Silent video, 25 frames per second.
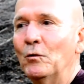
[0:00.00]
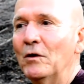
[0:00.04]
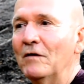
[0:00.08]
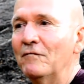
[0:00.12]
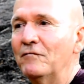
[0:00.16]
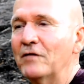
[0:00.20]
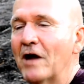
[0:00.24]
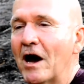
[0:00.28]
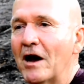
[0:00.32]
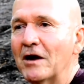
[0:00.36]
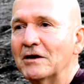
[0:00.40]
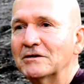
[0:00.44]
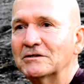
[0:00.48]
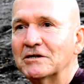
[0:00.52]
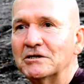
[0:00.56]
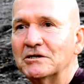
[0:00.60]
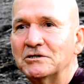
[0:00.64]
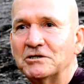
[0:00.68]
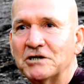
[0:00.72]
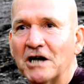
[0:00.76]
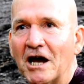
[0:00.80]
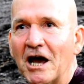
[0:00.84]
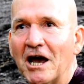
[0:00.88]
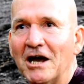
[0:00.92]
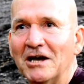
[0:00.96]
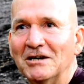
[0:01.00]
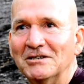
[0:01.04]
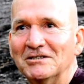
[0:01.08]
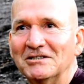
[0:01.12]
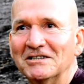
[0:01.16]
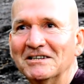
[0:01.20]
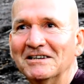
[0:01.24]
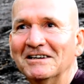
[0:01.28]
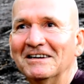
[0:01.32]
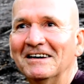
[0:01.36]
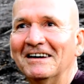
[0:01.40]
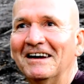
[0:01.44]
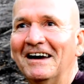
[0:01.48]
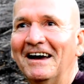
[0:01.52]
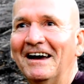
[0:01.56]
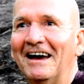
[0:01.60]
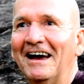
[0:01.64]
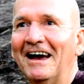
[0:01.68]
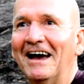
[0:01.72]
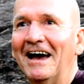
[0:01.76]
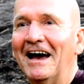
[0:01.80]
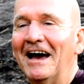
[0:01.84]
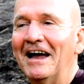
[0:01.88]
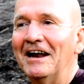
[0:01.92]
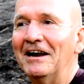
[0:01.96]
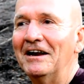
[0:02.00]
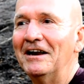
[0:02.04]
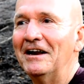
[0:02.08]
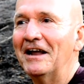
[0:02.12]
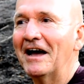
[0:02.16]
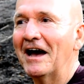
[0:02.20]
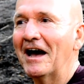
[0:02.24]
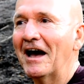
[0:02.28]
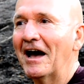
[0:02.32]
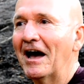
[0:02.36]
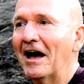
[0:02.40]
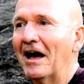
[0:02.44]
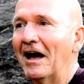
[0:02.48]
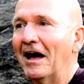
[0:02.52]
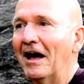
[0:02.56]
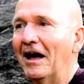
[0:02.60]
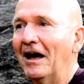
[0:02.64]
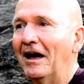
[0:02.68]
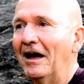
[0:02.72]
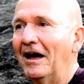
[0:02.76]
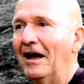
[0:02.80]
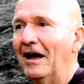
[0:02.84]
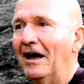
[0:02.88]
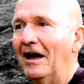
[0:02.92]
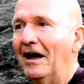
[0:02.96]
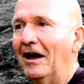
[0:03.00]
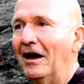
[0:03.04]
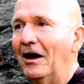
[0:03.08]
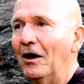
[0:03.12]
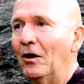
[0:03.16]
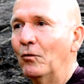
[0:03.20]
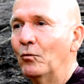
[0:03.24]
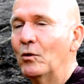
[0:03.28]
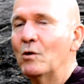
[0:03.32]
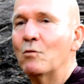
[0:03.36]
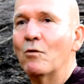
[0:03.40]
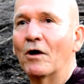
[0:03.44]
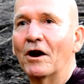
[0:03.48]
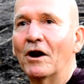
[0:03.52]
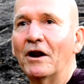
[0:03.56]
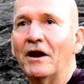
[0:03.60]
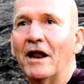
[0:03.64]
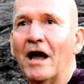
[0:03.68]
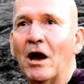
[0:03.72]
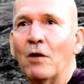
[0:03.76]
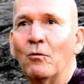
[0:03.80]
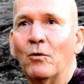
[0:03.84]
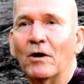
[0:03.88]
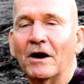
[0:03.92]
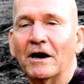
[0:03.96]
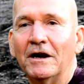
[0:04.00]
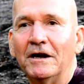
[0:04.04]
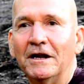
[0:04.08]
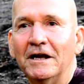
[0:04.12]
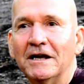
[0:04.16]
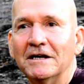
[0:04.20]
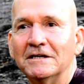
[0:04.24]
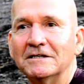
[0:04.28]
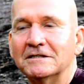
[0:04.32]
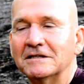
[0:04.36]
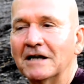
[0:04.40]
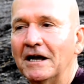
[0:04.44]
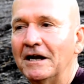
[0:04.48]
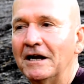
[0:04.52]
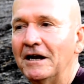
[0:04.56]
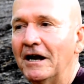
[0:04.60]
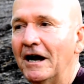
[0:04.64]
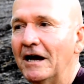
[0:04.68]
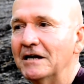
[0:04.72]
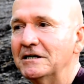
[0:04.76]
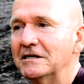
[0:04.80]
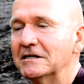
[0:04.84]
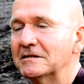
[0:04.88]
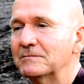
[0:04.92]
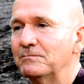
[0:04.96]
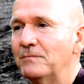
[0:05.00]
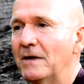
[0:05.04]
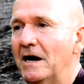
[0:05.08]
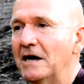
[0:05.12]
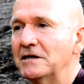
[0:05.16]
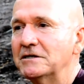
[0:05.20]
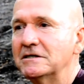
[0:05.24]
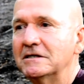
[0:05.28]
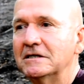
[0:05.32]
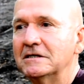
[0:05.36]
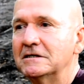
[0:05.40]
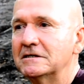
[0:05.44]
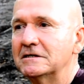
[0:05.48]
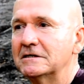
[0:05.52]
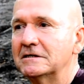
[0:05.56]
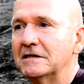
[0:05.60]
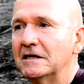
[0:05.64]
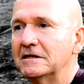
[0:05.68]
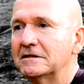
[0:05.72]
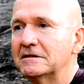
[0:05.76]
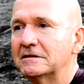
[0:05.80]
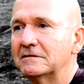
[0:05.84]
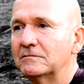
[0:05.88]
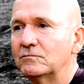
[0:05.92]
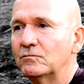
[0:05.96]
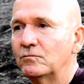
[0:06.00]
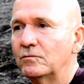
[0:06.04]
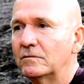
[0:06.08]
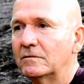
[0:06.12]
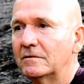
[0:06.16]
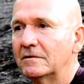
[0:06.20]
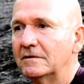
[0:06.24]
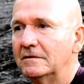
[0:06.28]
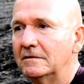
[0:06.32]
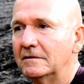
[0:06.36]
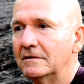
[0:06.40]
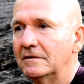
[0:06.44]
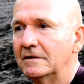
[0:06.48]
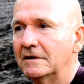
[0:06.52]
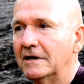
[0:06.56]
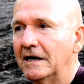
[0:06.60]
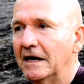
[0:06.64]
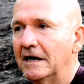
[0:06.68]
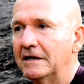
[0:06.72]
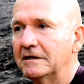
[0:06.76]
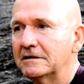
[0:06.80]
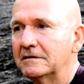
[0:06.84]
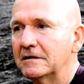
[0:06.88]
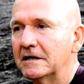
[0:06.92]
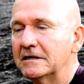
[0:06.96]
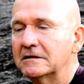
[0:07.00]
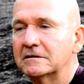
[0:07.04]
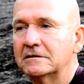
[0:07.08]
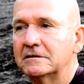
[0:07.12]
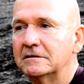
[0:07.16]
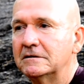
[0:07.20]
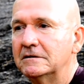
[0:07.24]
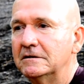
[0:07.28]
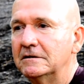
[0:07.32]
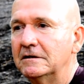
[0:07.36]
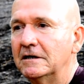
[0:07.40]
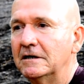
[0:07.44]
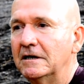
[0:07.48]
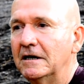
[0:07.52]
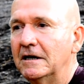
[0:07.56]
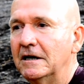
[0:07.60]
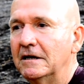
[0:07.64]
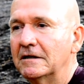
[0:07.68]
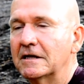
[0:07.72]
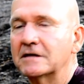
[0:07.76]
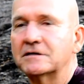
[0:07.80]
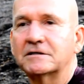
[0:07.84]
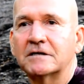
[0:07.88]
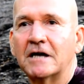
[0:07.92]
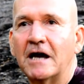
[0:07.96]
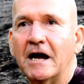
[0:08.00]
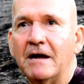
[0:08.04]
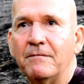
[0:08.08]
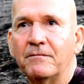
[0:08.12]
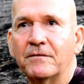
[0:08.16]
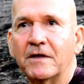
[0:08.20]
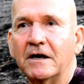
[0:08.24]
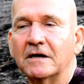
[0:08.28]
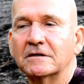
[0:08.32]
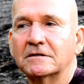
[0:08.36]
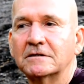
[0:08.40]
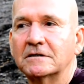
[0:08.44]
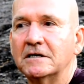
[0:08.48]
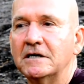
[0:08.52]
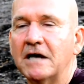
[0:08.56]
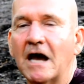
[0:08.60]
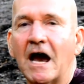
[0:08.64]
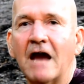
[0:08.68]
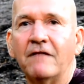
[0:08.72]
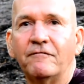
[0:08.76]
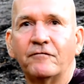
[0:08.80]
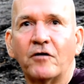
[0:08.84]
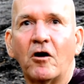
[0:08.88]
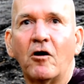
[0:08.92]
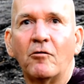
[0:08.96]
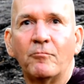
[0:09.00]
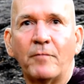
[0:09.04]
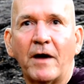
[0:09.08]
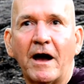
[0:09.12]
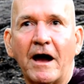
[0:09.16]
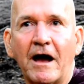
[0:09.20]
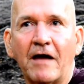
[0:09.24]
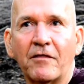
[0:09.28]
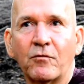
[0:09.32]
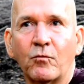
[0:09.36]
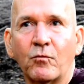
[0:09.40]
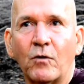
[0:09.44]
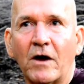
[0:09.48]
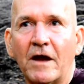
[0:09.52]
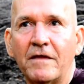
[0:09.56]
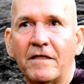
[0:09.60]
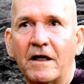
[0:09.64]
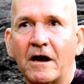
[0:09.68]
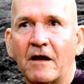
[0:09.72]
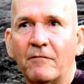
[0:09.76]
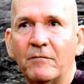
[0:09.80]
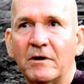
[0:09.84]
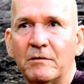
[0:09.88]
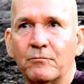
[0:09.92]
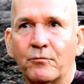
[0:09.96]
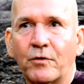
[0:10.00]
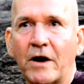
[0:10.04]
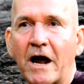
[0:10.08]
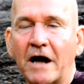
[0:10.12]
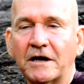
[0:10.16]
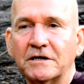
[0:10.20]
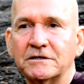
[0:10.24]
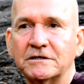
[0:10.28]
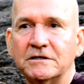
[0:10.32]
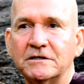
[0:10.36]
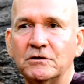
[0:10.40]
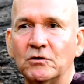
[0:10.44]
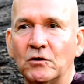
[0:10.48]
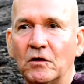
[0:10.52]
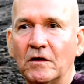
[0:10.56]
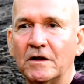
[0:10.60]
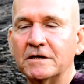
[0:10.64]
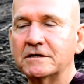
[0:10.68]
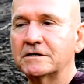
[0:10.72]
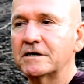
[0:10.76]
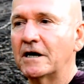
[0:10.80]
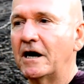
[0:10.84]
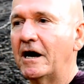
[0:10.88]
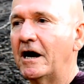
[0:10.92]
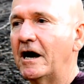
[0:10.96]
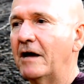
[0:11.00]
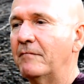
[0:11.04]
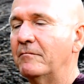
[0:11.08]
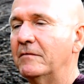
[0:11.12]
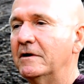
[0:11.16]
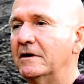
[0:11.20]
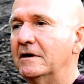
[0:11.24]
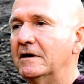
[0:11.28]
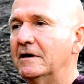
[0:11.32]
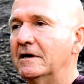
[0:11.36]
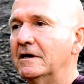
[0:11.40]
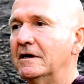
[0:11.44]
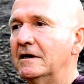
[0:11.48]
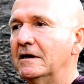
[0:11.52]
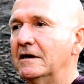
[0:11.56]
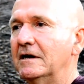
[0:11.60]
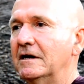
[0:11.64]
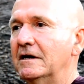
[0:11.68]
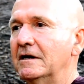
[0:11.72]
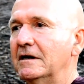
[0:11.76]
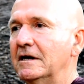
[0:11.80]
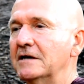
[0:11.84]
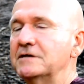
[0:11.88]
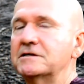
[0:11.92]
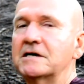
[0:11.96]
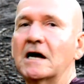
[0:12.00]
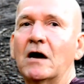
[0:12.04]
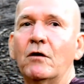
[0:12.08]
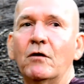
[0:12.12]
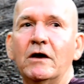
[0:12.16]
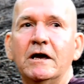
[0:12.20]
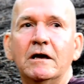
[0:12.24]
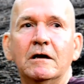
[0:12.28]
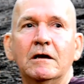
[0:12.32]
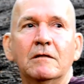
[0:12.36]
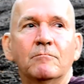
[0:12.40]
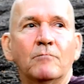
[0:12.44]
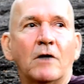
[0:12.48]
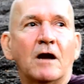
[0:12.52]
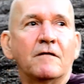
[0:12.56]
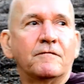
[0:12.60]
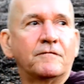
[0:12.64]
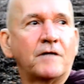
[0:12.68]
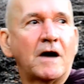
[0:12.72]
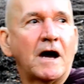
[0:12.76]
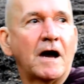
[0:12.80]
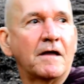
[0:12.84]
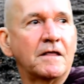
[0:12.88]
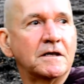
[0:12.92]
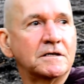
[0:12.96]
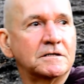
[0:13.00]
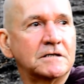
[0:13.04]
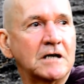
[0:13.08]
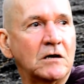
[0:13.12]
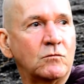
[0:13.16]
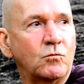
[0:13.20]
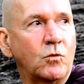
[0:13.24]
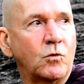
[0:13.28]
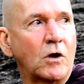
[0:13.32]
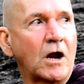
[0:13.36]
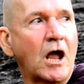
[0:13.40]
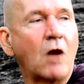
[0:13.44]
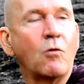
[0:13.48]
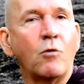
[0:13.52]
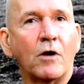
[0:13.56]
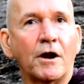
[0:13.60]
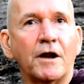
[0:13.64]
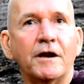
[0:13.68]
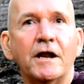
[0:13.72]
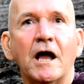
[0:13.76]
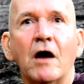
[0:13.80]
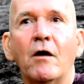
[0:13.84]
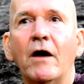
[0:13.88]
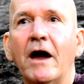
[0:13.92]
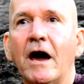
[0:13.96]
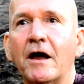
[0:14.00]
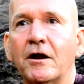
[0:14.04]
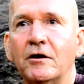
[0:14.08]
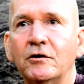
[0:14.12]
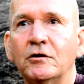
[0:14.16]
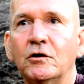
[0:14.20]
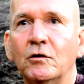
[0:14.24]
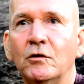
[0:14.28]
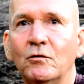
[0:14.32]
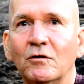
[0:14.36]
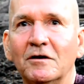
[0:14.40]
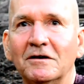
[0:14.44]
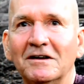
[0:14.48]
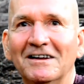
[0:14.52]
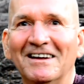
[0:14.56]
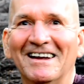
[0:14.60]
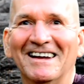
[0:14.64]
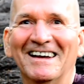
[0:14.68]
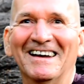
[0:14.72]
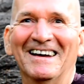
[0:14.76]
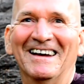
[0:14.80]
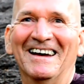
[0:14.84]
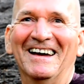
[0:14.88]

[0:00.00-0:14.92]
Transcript: We've noticed a change, and uh, we want to know what it is. And I just mentioned it's, it's, it's, it's the same thing, it's the Eightfold Pathway that I've been practicing all this time. And so he, my father said, well, I want to know how to do it.